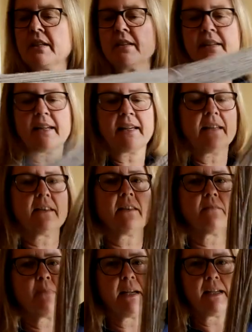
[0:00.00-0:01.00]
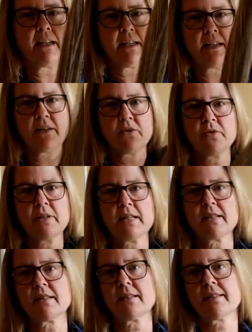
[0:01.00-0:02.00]
is I get my two
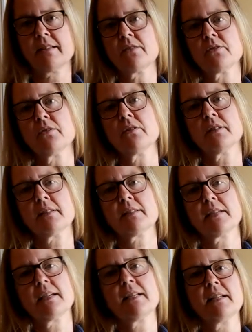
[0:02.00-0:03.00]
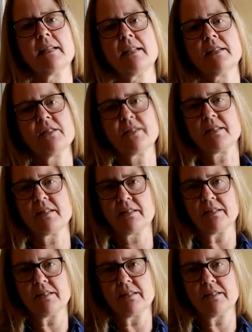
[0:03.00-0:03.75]
hands in the center of the skein and I just